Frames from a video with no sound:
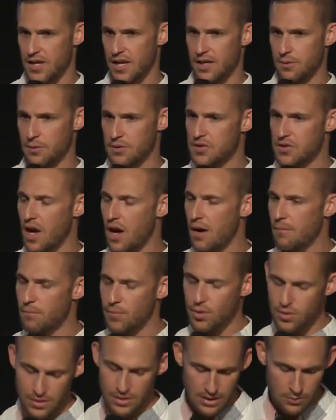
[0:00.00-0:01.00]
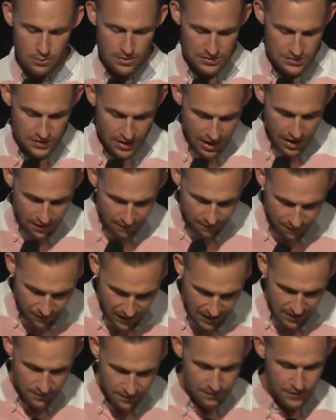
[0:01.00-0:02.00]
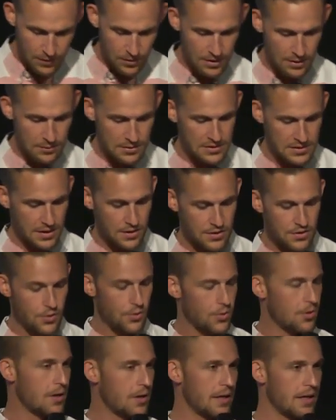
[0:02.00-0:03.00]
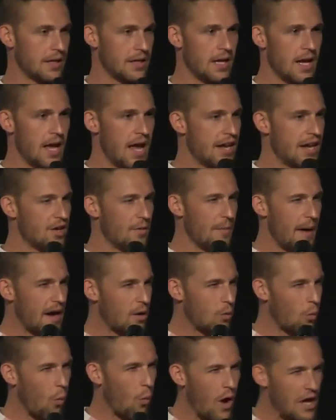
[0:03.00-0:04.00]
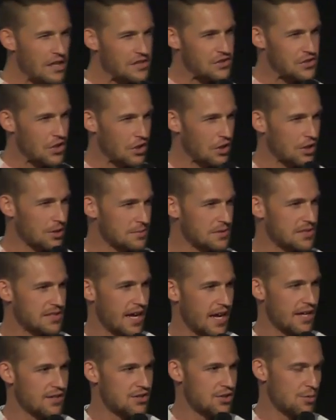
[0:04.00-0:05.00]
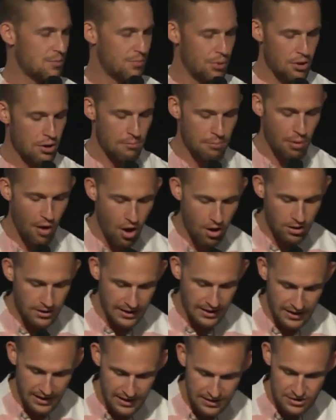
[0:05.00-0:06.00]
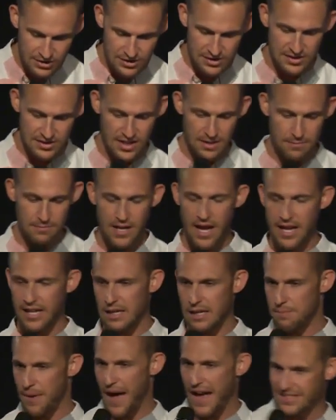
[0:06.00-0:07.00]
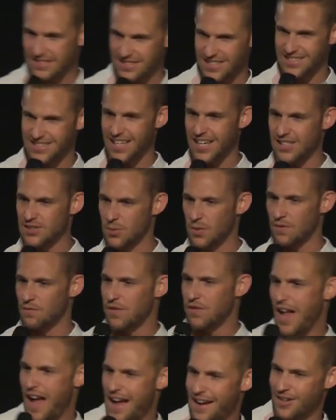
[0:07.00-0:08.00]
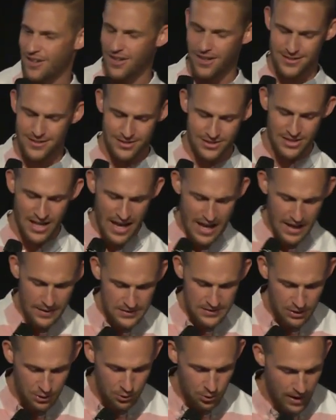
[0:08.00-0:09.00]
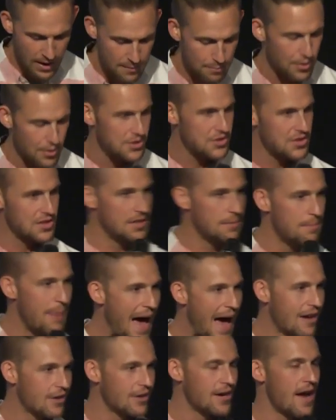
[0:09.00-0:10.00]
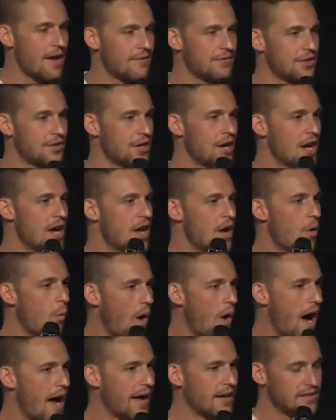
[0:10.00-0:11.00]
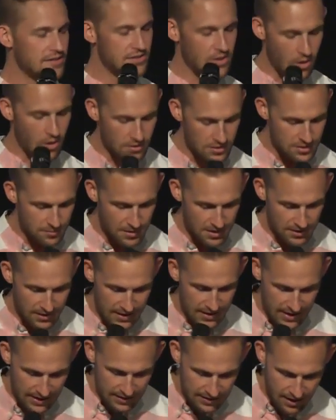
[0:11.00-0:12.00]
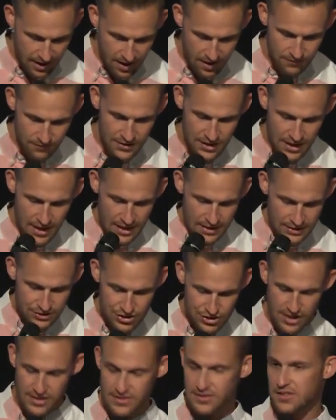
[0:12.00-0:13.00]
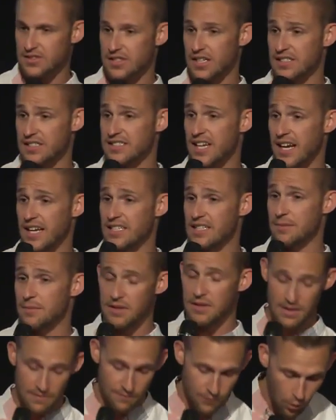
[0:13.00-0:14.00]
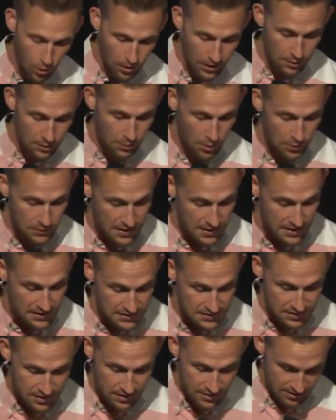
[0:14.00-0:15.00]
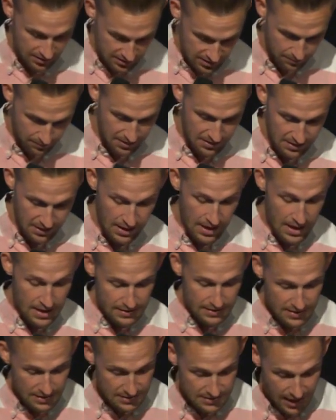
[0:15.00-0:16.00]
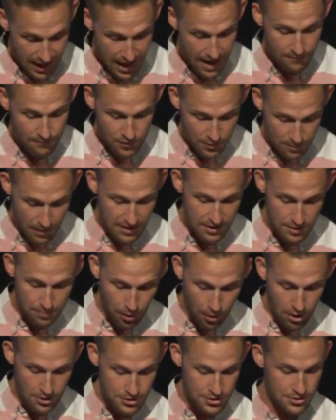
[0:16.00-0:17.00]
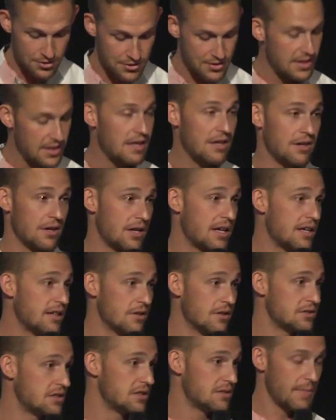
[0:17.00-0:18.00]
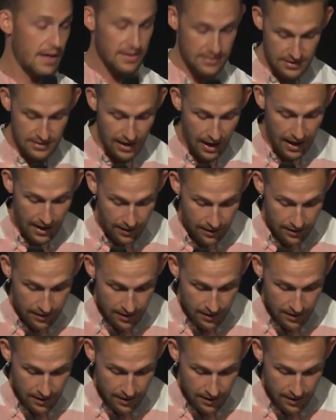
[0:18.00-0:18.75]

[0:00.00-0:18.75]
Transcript: Yet he was humble, he was faithful, he was enduring, and, and no matter what circumstance you put Paul in, it just seemed like he passed the test with flying colors. He's a great person to pattern after. Why? Because ultimately he loved Jesus. In 2 Timothy 4, he wrote this to Timothy The time for my departure is near. He knows he's about to die.